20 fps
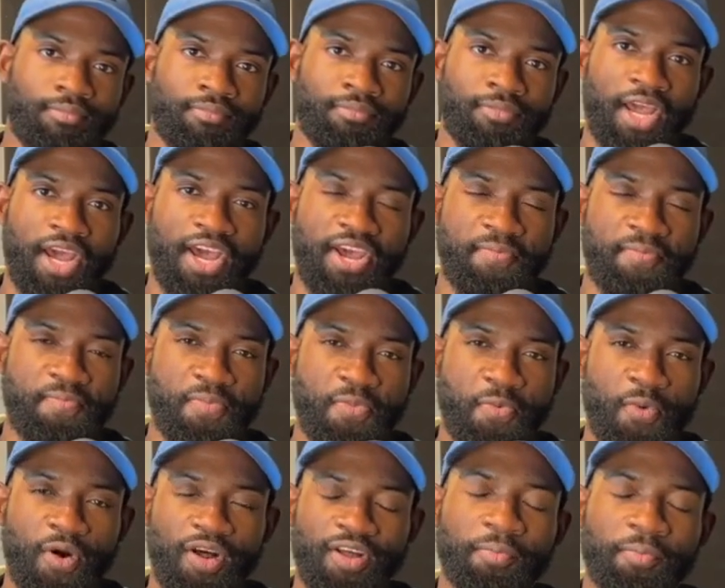Hey,
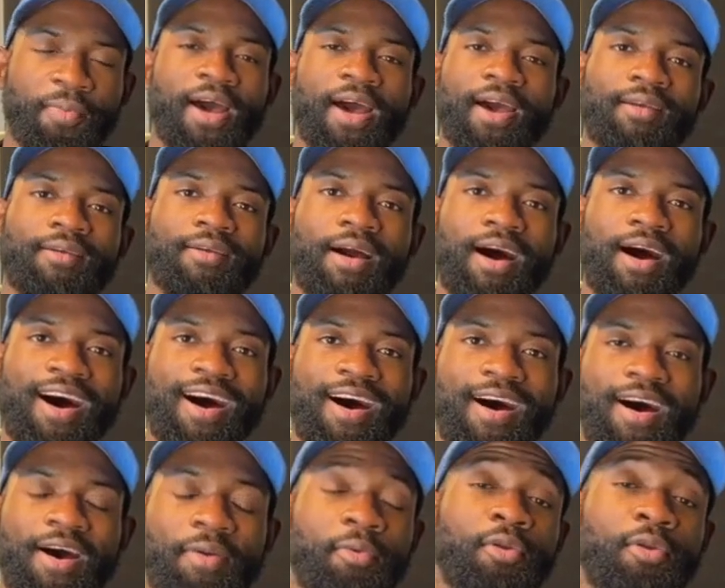welcome back.
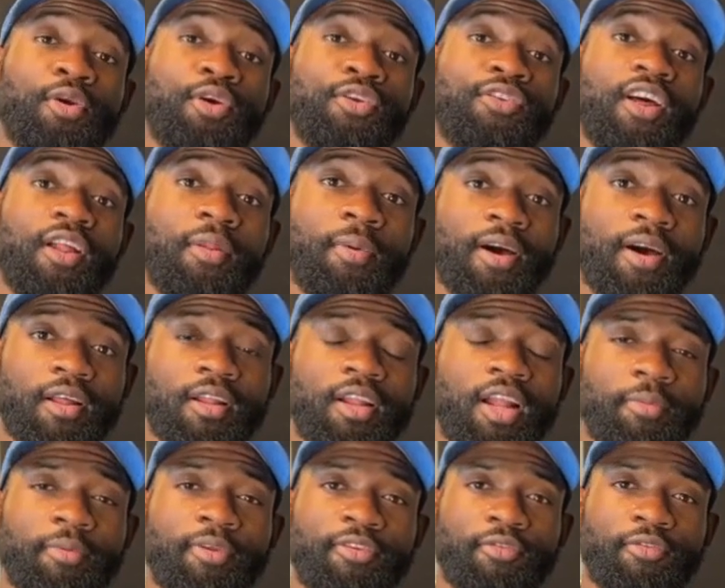I'm Henrio, Thelemaque,
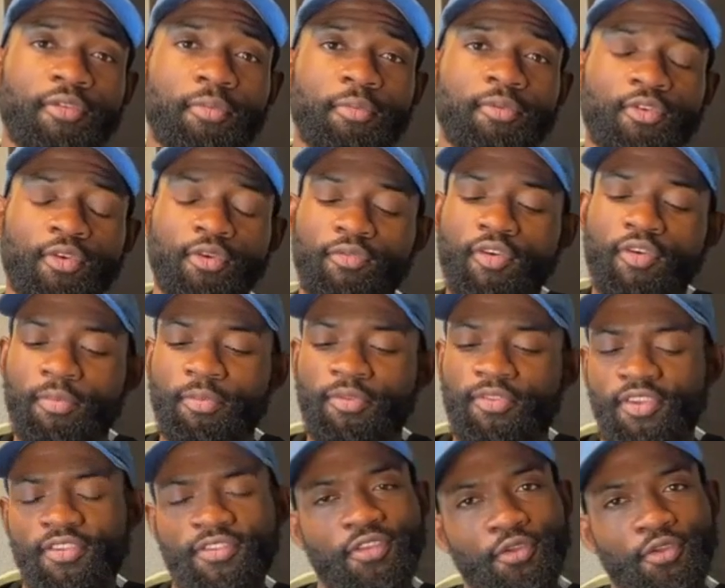lobbyist for the Missouri
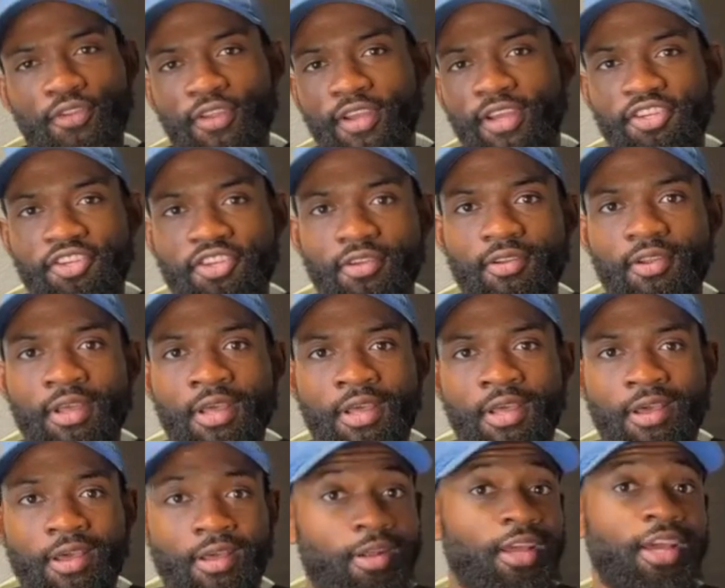Pharmacy Association.
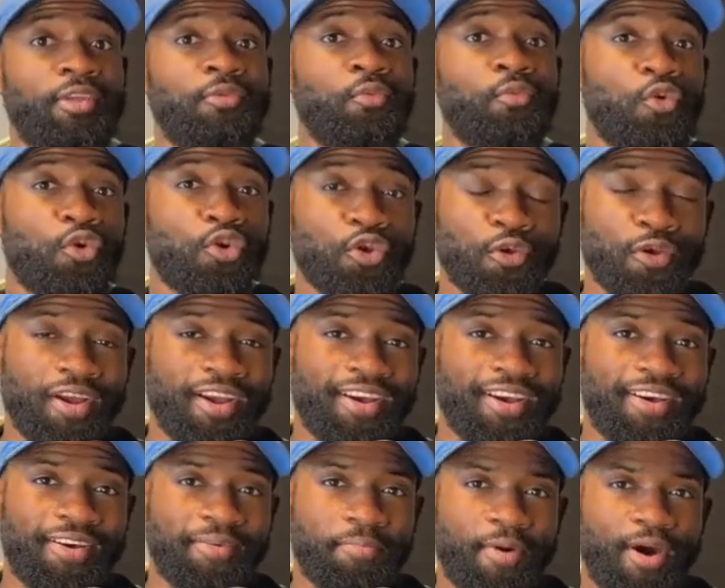And again, we're doing
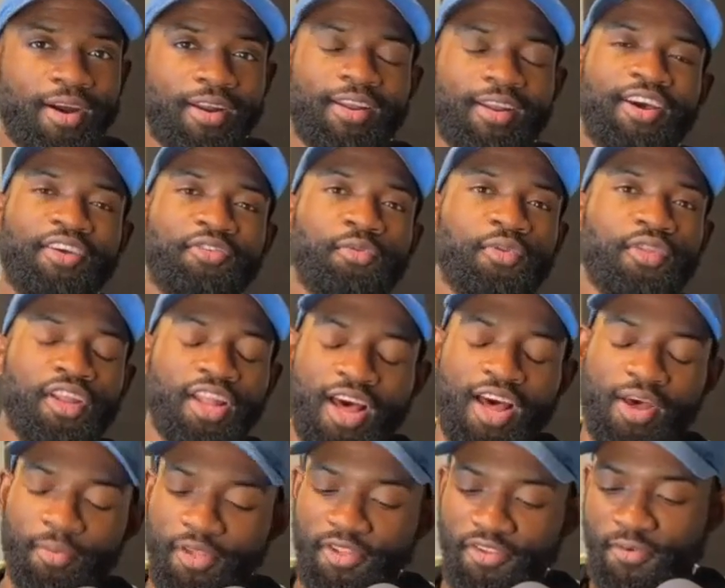a podcast with the
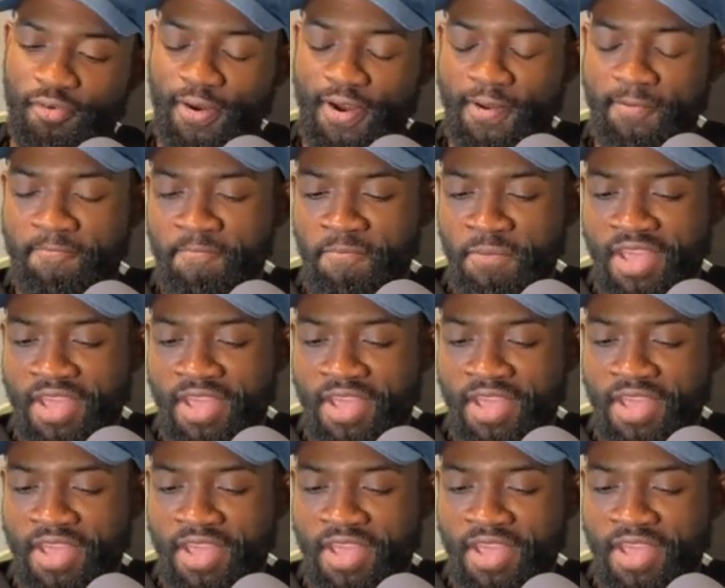lobbyist, right?